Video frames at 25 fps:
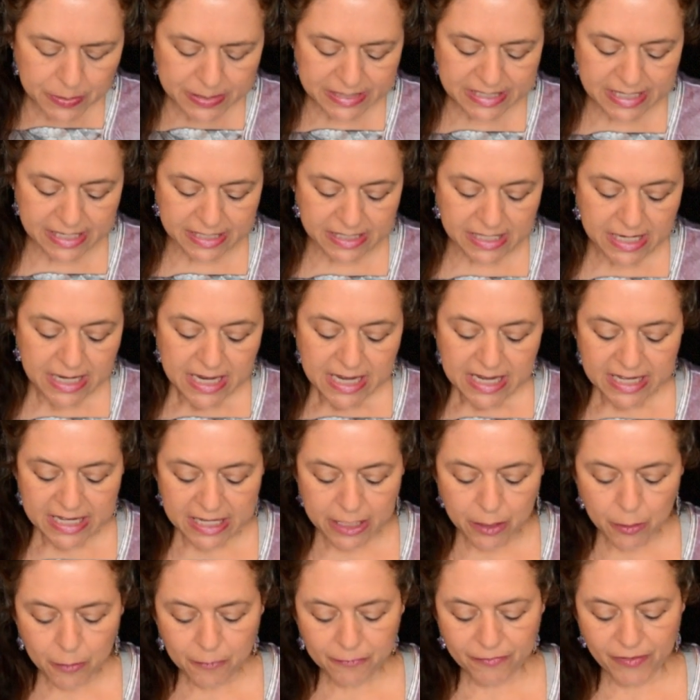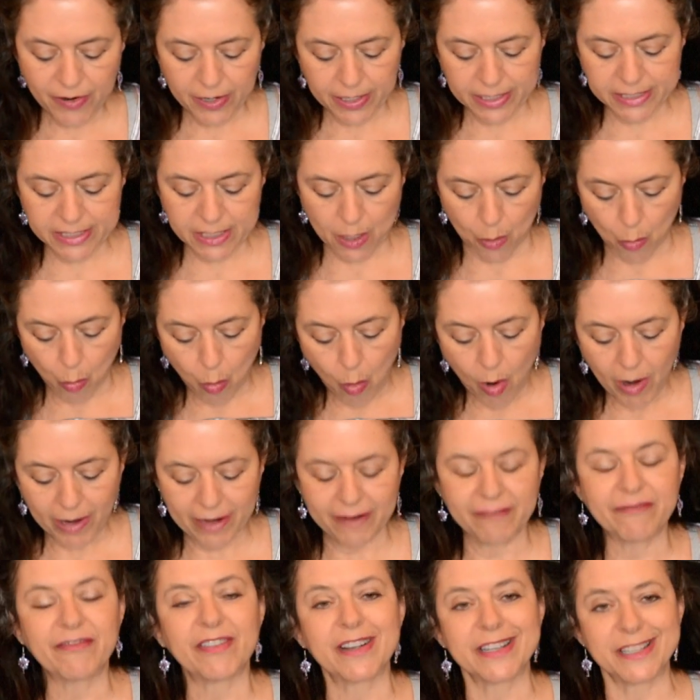It says, "He who finds a
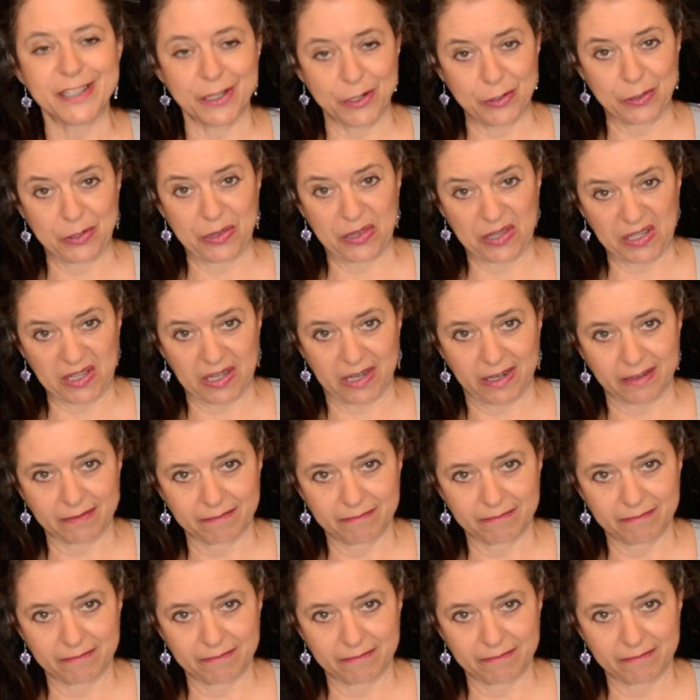wife finds a good thing."